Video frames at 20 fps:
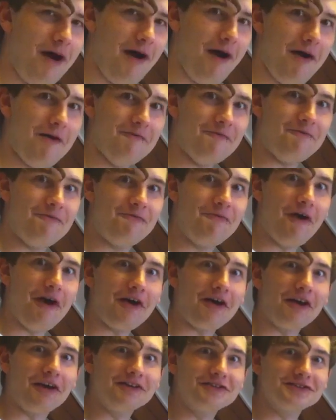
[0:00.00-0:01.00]
I'm
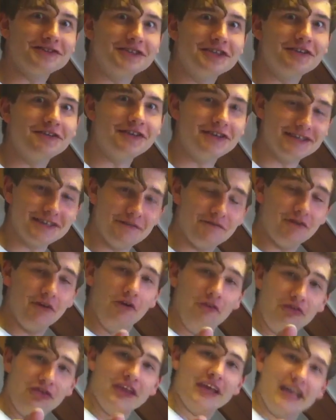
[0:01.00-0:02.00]
fucking serious. If
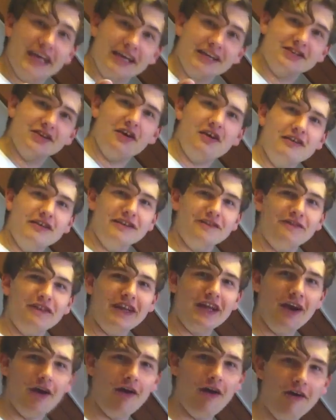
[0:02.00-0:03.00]
you're thinking of turning this
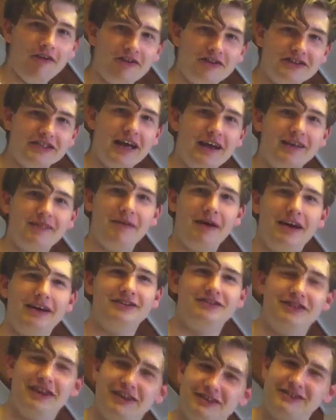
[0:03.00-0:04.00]
video off because my
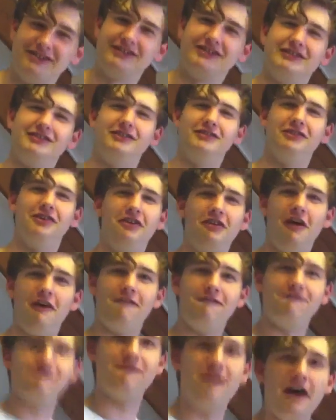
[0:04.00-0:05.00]
introduction's too long,
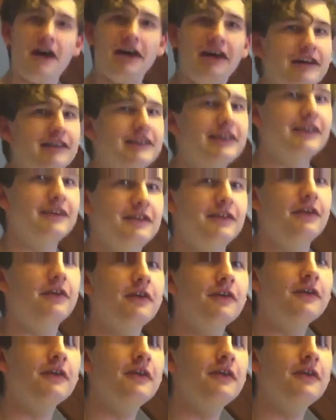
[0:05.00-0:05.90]
I'll fucking kill you.